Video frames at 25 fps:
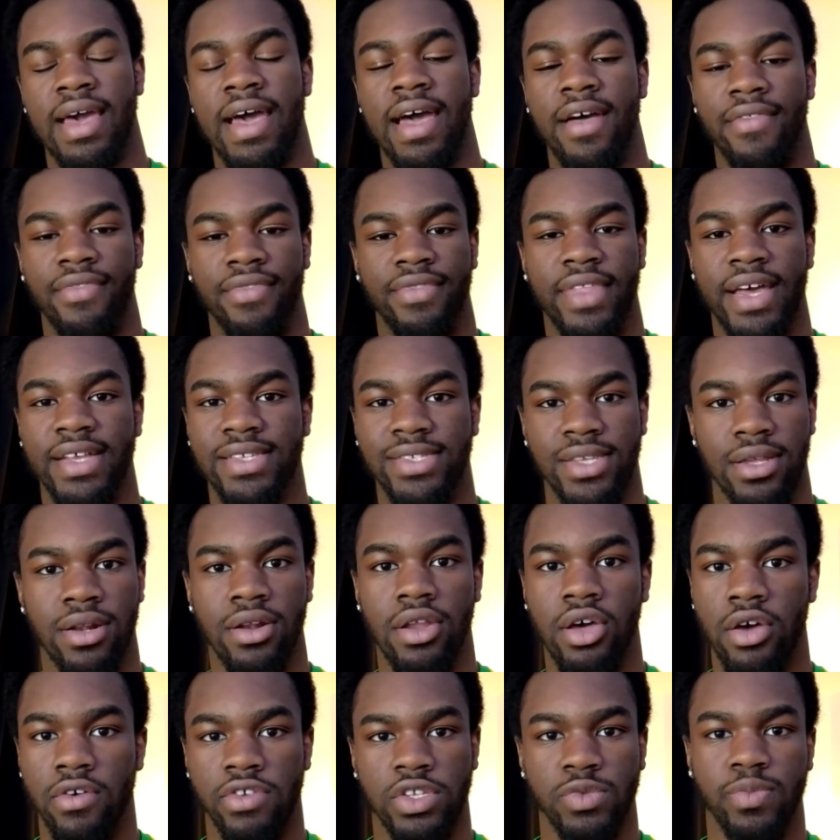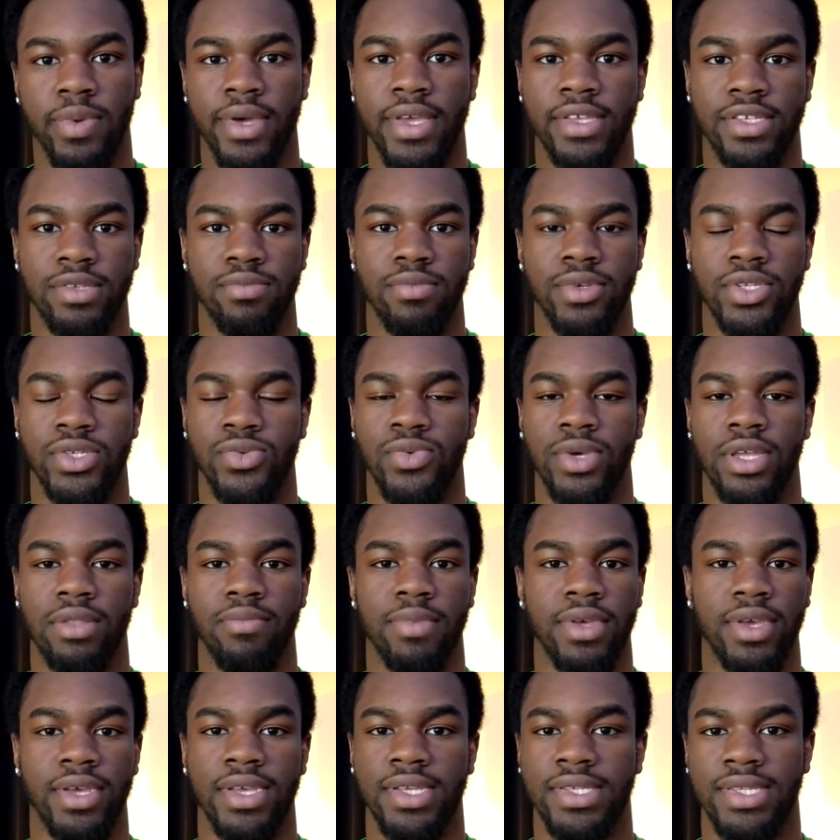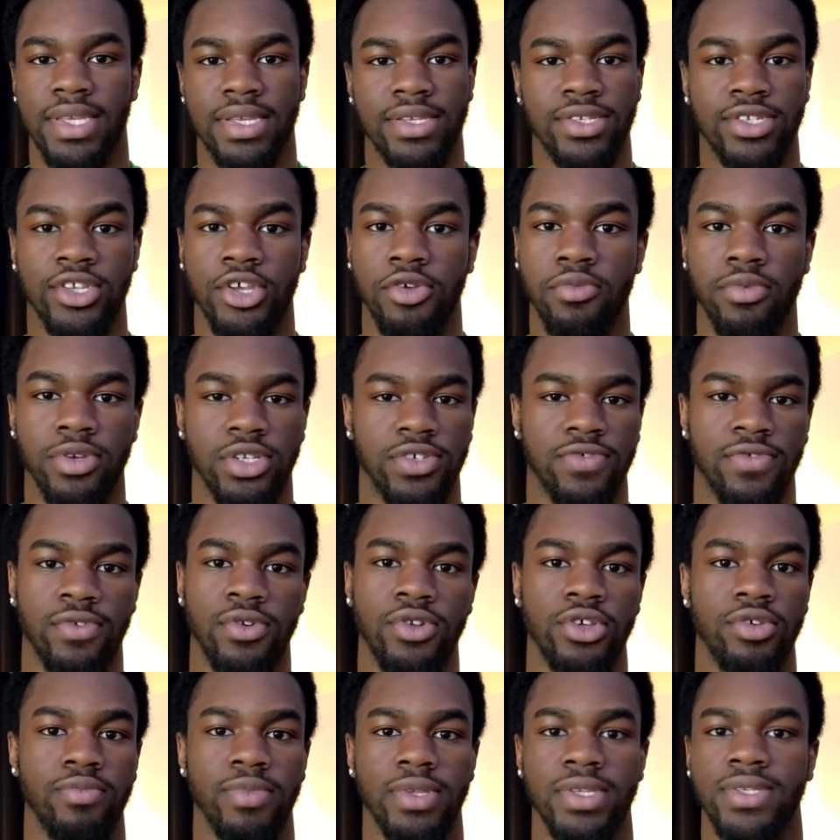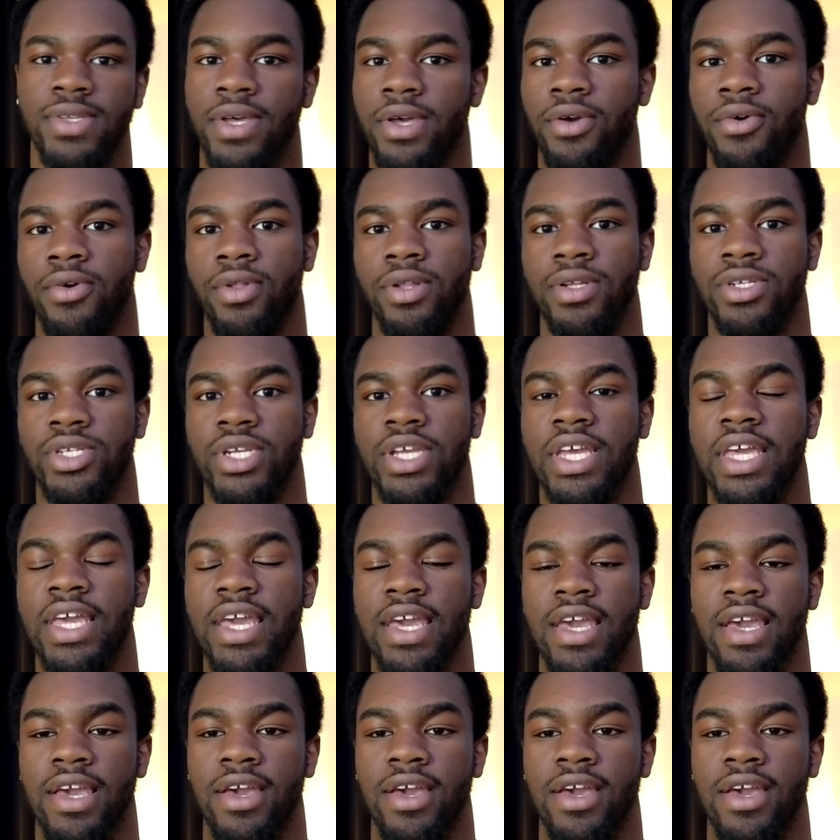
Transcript: And that's a lot of space in between because there's so much volume in psychology.